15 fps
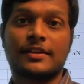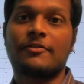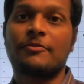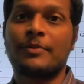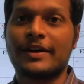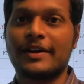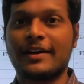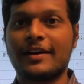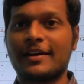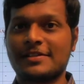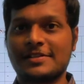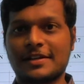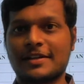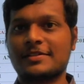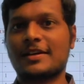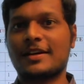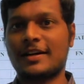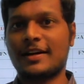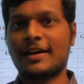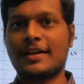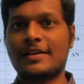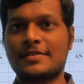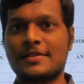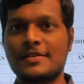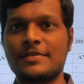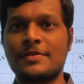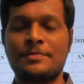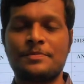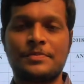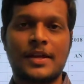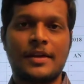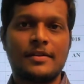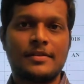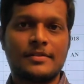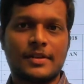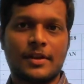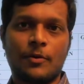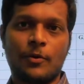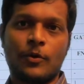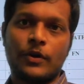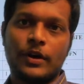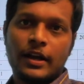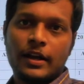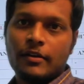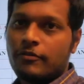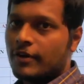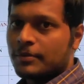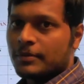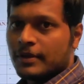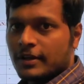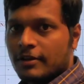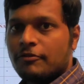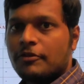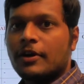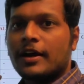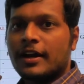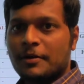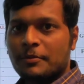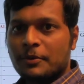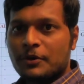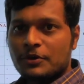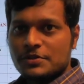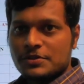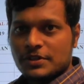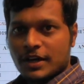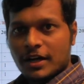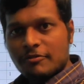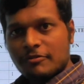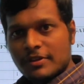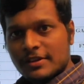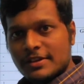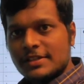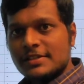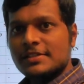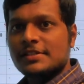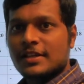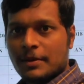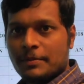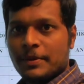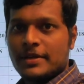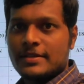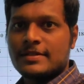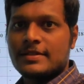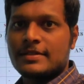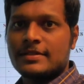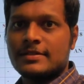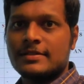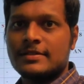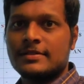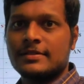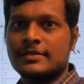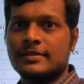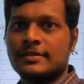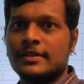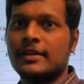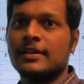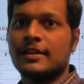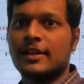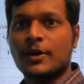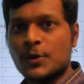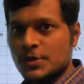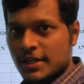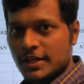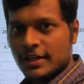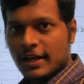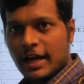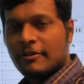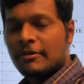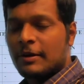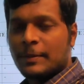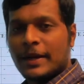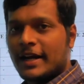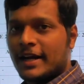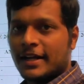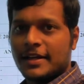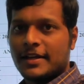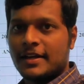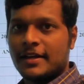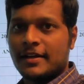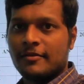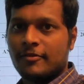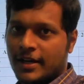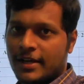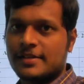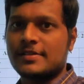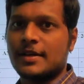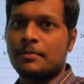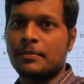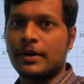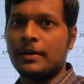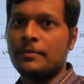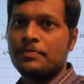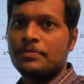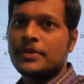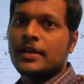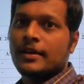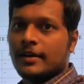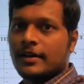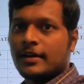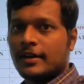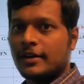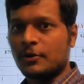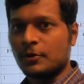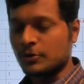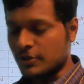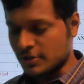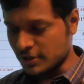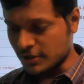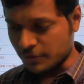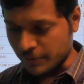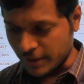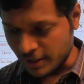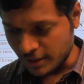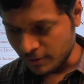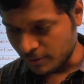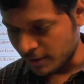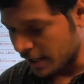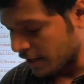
material or structural analysis see only from if you are able to solve with these topics the question I will be adding here for example uh, in 2020 you have